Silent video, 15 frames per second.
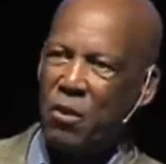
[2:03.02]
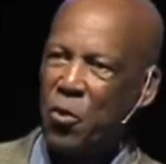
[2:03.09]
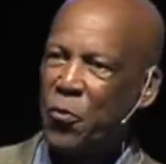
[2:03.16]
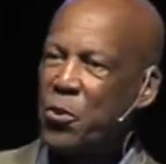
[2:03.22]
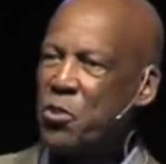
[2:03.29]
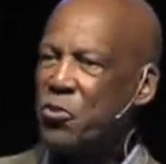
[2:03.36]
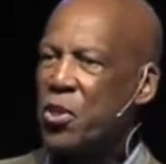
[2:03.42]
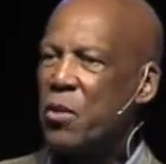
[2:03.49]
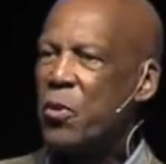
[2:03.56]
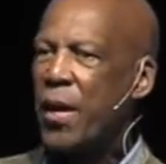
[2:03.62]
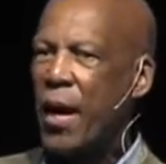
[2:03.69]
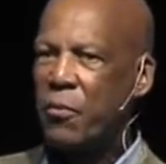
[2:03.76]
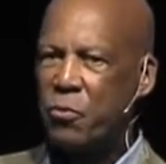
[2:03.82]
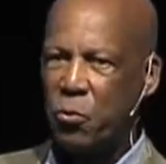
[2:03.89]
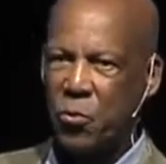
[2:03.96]
The first thing
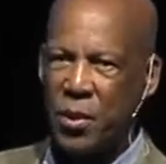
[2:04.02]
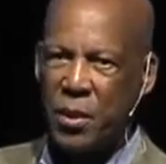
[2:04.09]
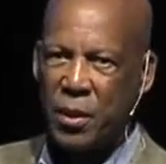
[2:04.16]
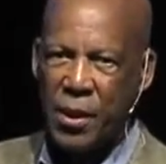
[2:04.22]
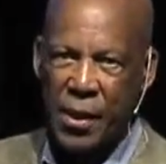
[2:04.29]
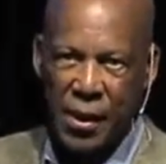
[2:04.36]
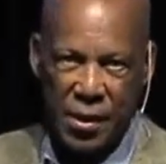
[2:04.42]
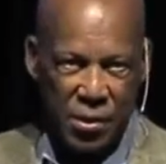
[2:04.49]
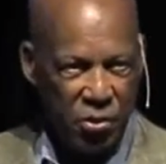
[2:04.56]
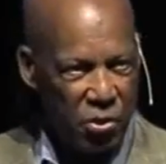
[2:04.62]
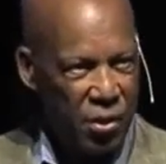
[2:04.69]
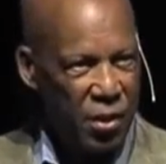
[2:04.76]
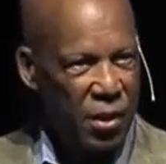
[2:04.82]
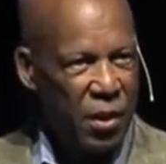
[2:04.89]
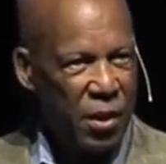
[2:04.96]
we have to
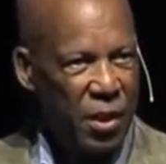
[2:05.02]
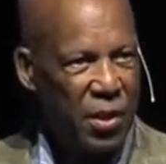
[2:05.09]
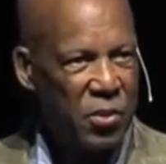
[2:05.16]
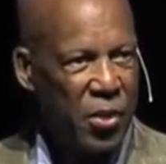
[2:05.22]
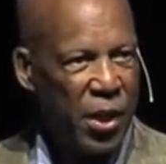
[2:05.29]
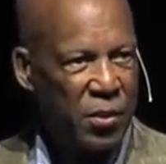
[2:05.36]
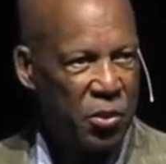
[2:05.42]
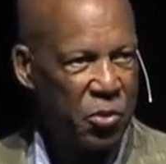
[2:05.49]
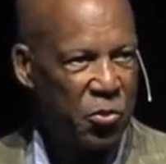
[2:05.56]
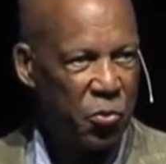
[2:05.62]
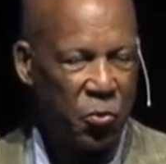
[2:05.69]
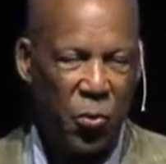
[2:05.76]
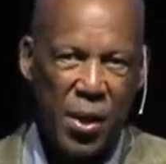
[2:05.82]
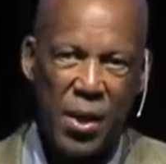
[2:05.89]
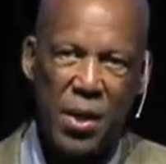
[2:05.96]
realize is that the
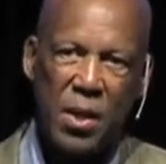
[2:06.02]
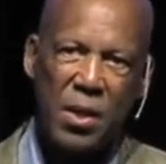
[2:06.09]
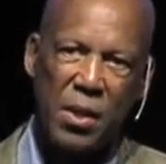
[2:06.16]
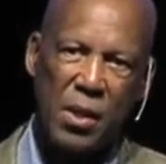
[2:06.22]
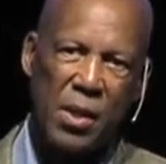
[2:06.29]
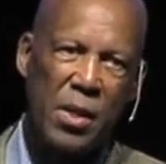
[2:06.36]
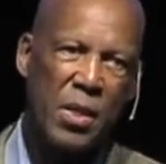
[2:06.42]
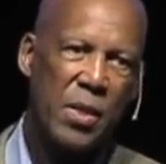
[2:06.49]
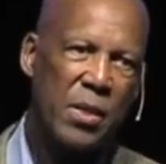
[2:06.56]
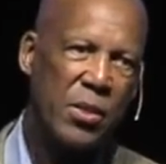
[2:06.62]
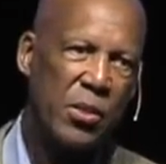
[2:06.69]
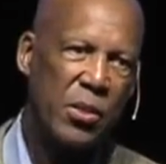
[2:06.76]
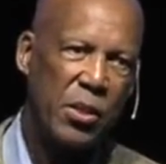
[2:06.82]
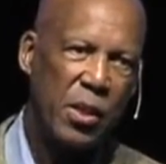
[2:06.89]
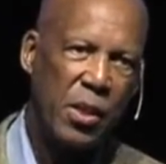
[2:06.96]
terrain
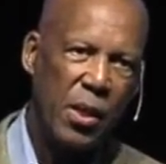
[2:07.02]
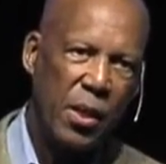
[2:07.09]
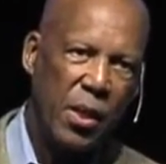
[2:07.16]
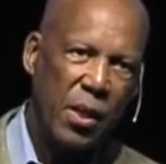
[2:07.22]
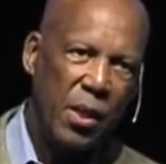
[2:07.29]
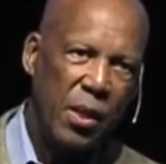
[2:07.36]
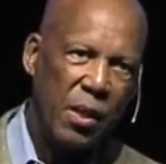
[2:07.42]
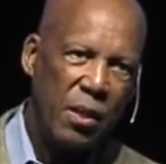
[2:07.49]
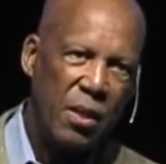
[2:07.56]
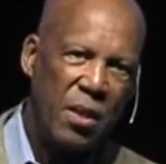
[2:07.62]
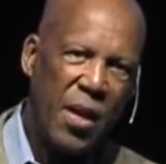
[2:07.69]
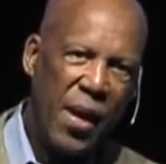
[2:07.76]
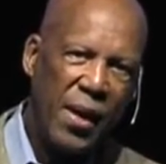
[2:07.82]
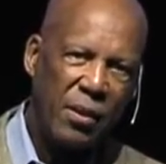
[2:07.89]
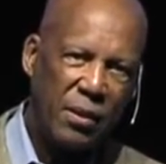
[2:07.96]
is
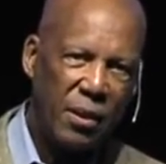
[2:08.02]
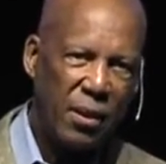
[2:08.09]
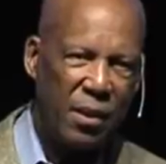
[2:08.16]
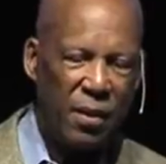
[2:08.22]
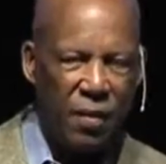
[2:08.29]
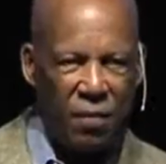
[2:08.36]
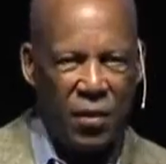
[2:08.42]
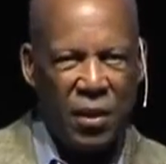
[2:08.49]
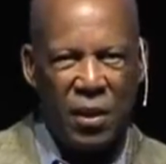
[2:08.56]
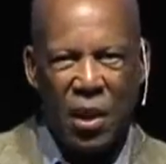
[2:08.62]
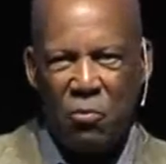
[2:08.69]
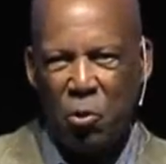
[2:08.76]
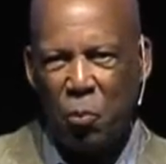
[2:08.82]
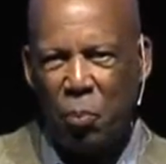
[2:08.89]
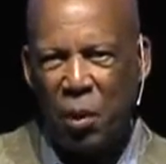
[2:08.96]
not the
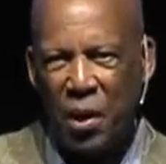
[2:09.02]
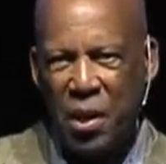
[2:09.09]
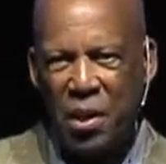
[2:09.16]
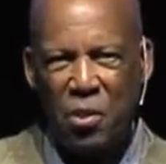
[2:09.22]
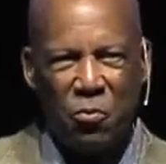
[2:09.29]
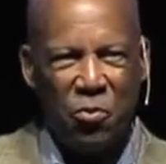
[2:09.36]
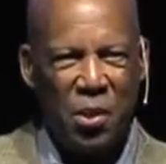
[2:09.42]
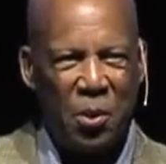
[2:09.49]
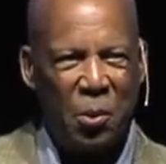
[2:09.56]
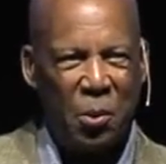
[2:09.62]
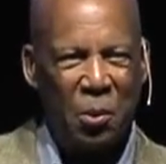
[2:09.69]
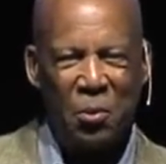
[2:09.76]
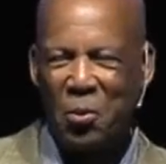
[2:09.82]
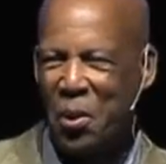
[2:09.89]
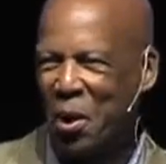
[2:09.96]
level playing
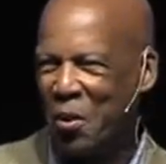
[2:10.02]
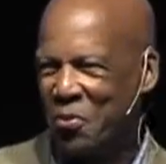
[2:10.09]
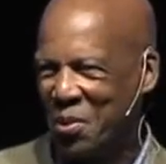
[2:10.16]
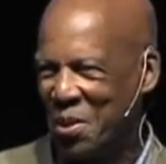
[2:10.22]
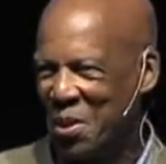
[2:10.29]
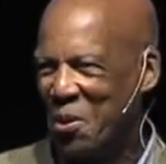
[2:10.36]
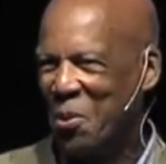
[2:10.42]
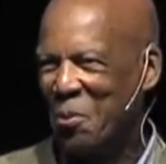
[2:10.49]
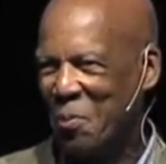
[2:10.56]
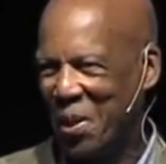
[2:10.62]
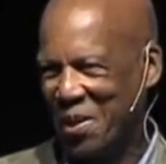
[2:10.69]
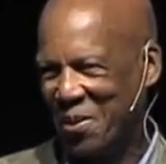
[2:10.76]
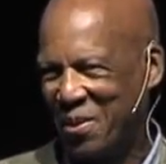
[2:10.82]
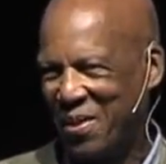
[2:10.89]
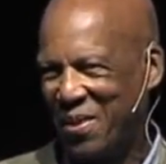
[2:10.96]
field we often hear
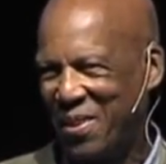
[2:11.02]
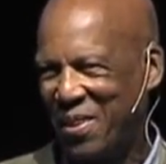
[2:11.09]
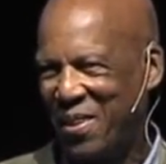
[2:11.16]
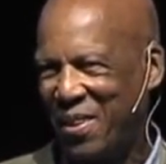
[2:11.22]
about.